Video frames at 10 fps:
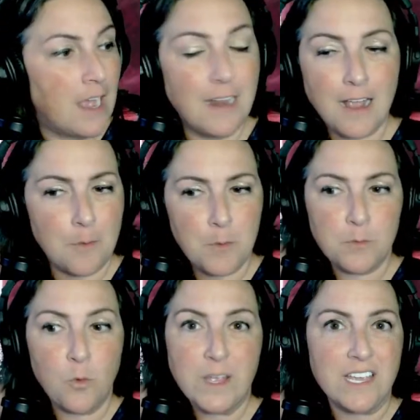I'm going to
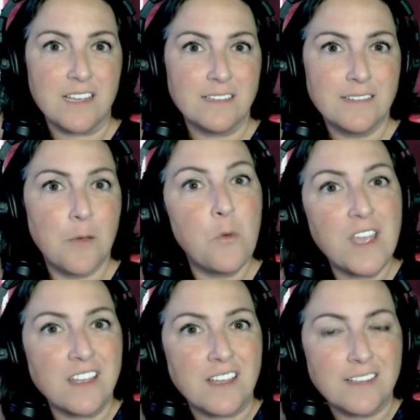wing it. I'm
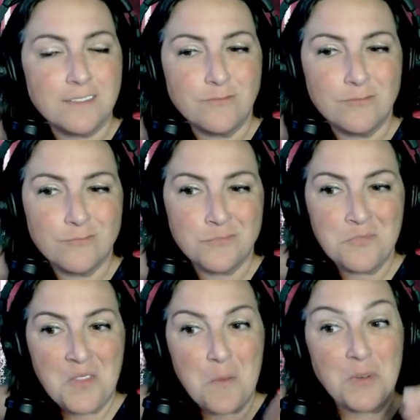winging it.
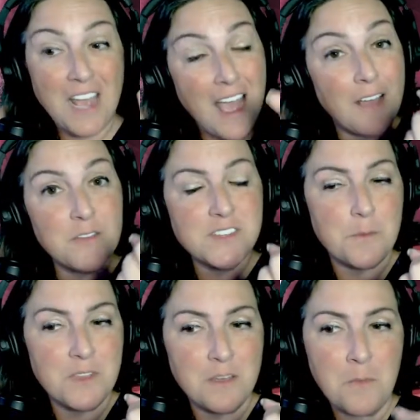But I have
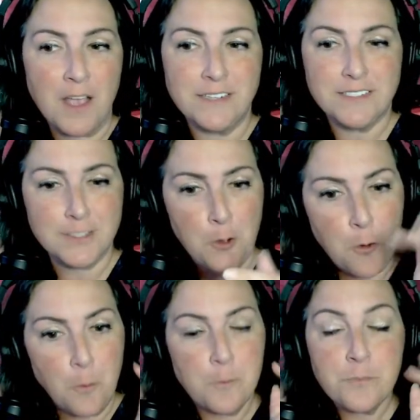something in mind. So
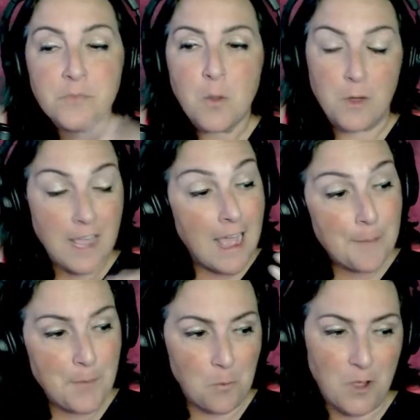what
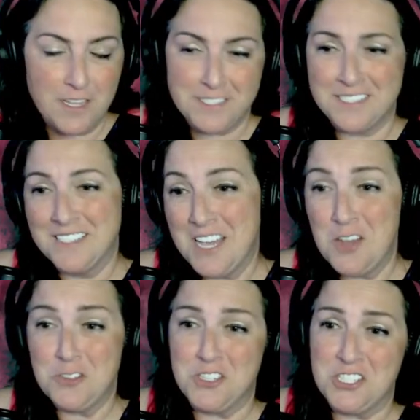happened was,
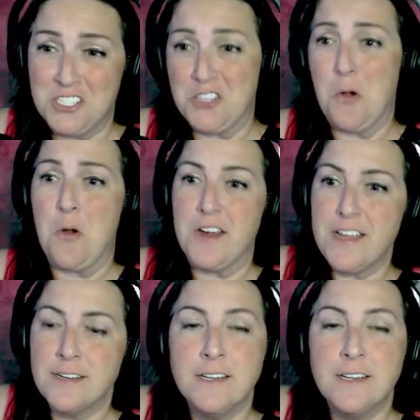here's the story.